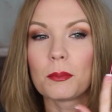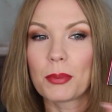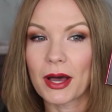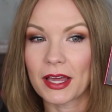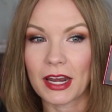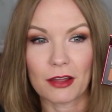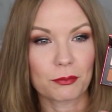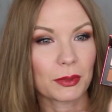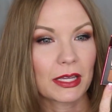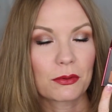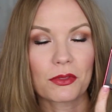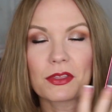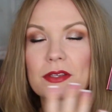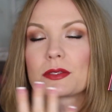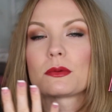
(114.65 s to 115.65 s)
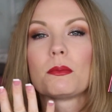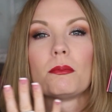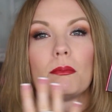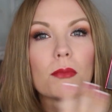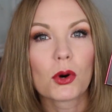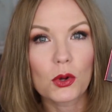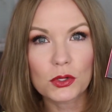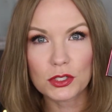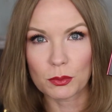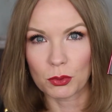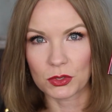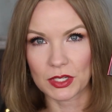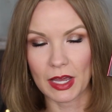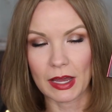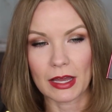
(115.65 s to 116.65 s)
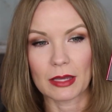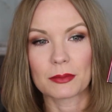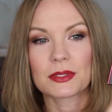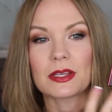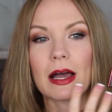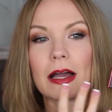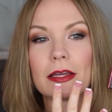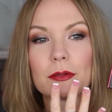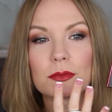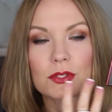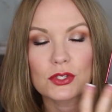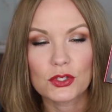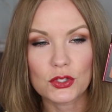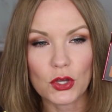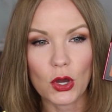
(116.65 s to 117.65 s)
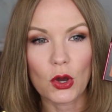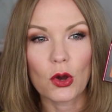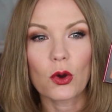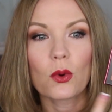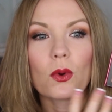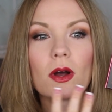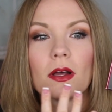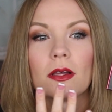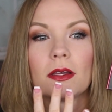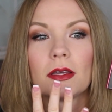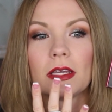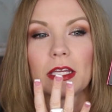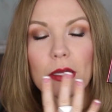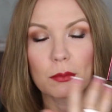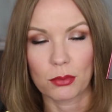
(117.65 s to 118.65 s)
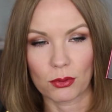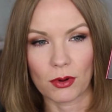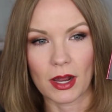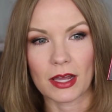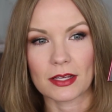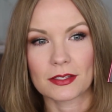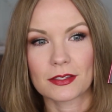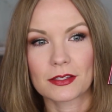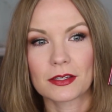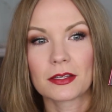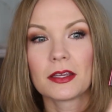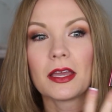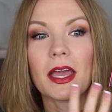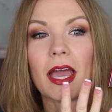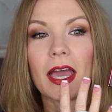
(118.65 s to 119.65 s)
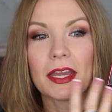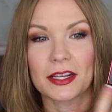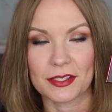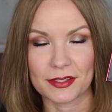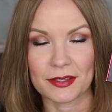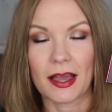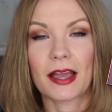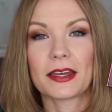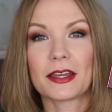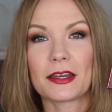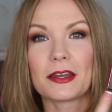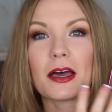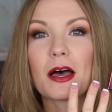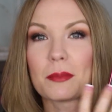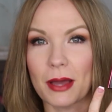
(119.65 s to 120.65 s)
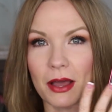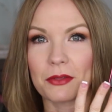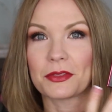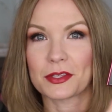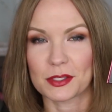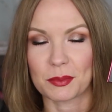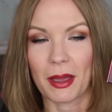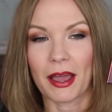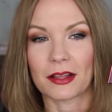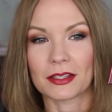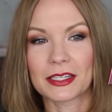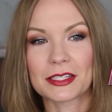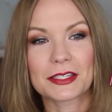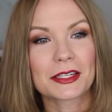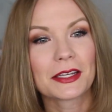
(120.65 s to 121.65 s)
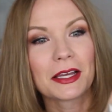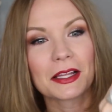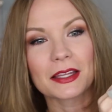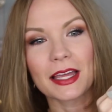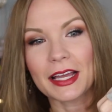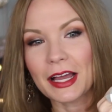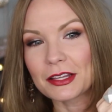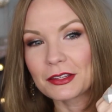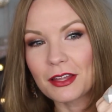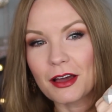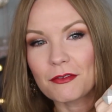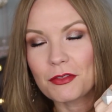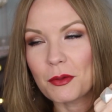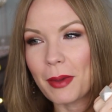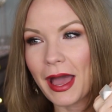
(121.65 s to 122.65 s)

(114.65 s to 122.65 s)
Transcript: But I've played with this multiple times. I am so impressed and excited about this palette. Like, I love the